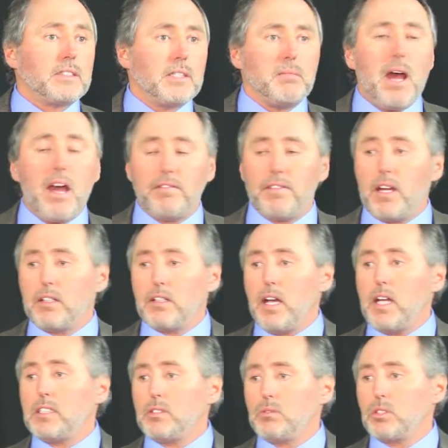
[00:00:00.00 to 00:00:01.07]
that my
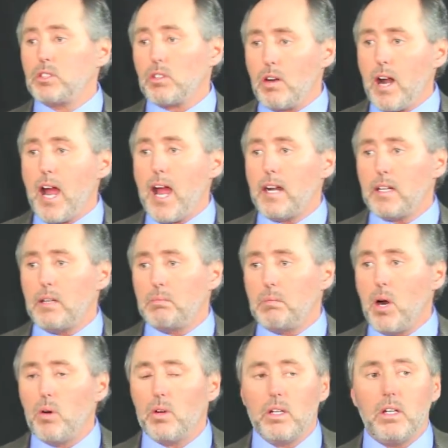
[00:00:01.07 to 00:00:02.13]
foundation was cracked and
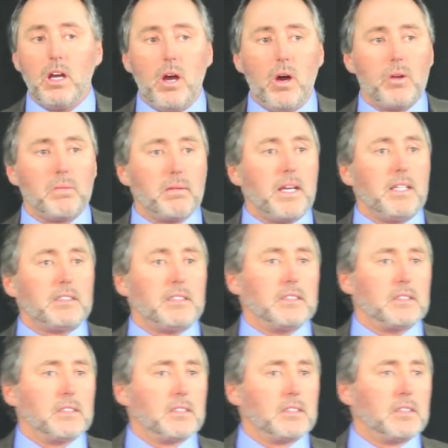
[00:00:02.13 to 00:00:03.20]
broken all to
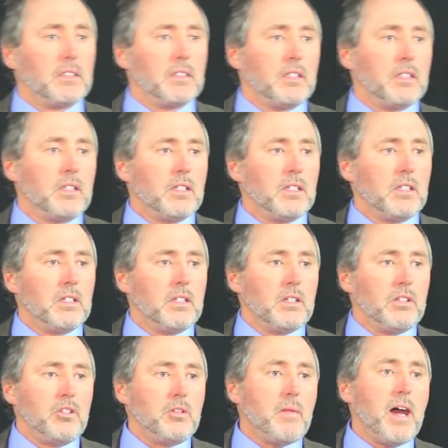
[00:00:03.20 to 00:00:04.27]
pieces.
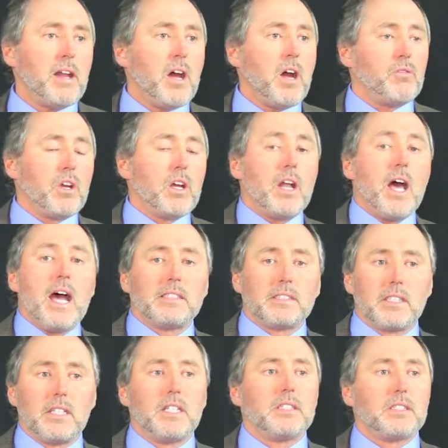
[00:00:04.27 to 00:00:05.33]
You might not realize
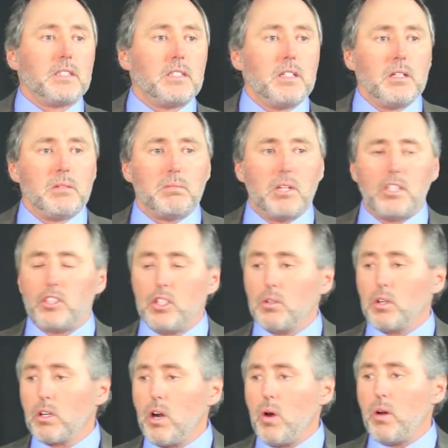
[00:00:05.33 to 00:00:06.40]
this, but as you
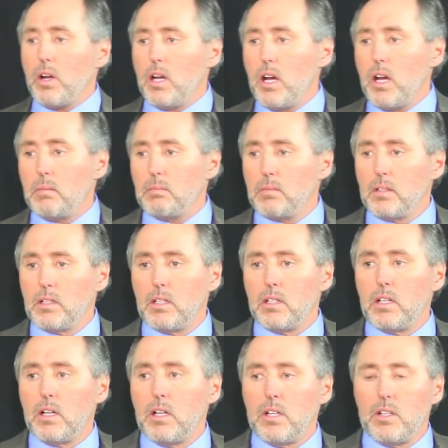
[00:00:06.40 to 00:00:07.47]
were growing up,
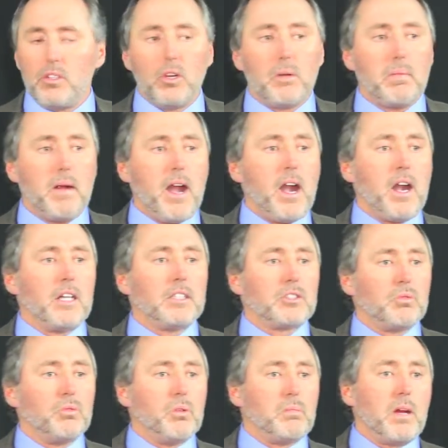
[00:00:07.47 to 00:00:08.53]
your parents
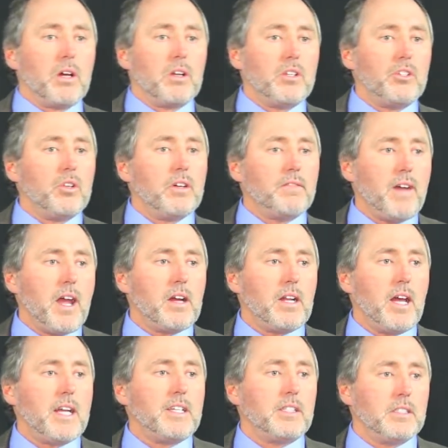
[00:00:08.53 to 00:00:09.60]
were building you a
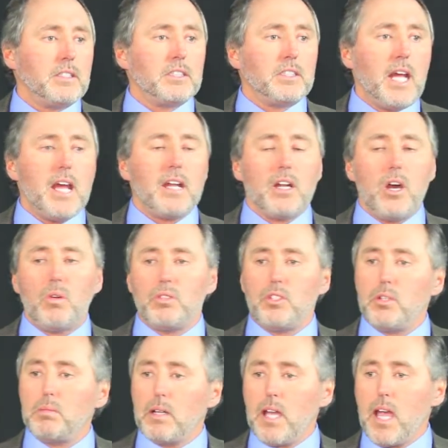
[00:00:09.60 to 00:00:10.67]
foundation to stand on when
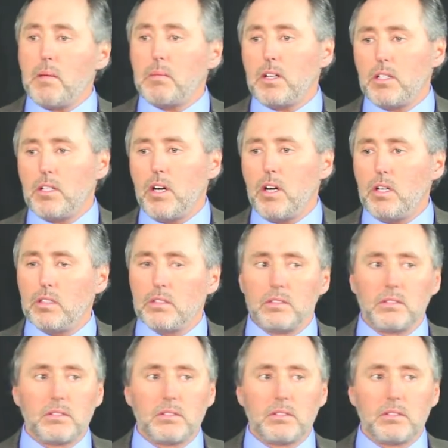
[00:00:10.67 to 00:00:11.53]
you became an adult.